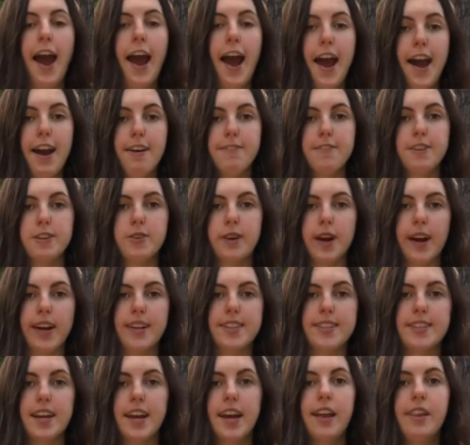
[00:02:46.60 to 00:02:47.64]

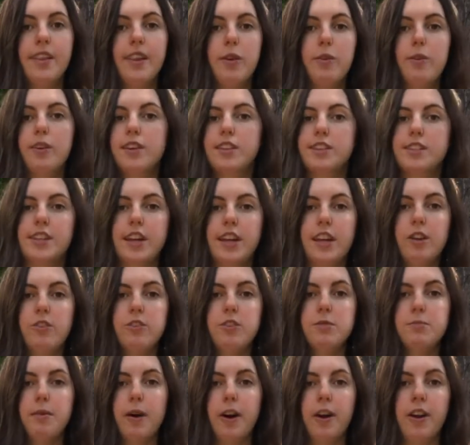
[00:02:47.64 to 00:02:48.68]
Afterwards, they will continue
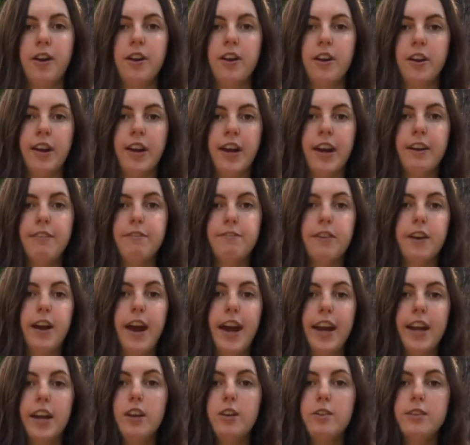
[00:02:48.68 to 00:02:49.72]
to monitor it for
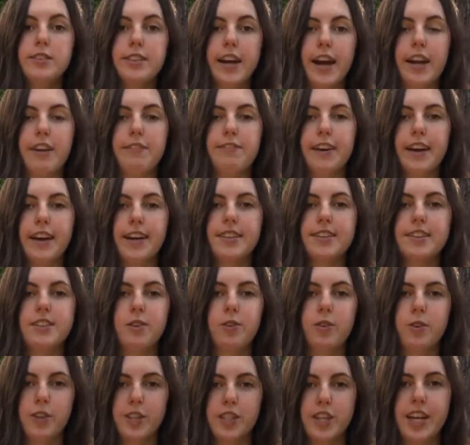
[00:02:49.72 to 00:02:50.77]
any new side effects
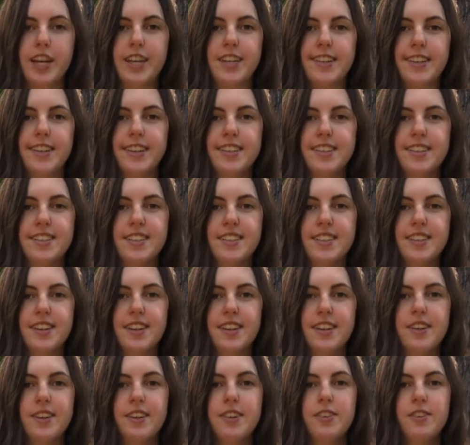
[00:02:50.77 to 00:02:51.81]
or changes.
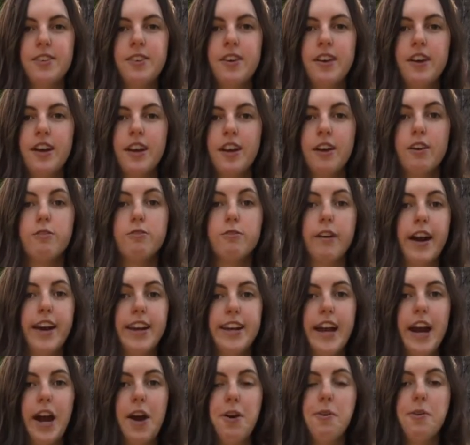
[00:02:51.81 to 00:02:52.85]
Right
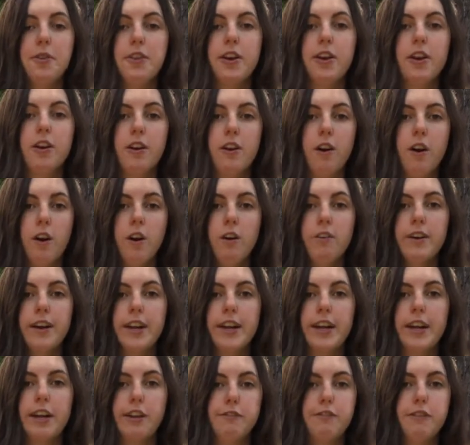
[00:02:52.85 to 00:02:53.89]
now, there are
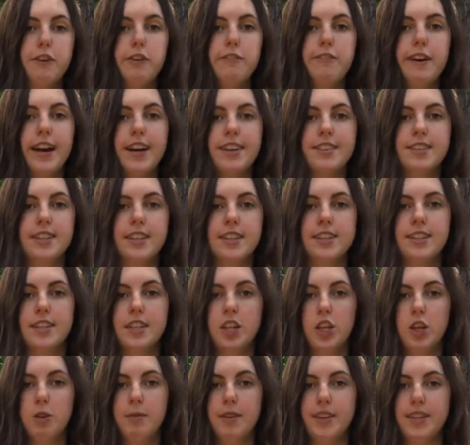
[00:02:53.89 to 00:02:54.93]
already a few vaccines in
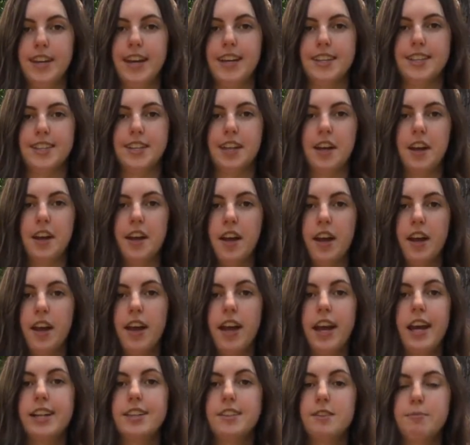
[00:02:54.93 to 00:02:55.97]
human testing.
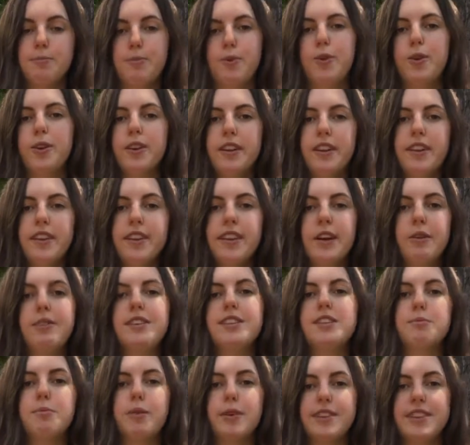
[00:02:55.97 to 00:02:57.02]
It's important that we
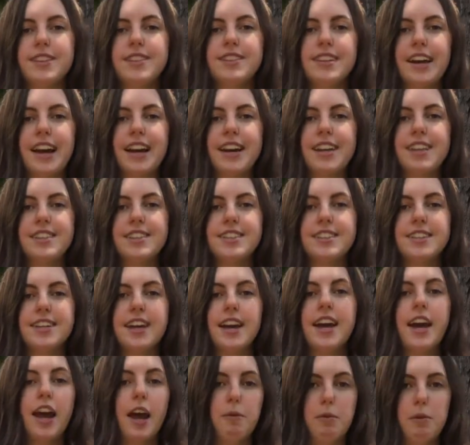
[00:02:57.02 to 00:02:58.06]
support the science
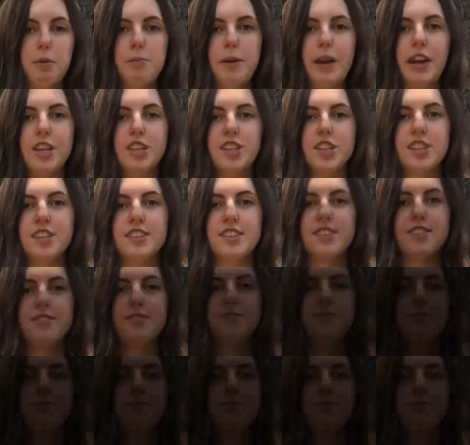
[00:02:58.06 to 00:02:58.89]
and be patient.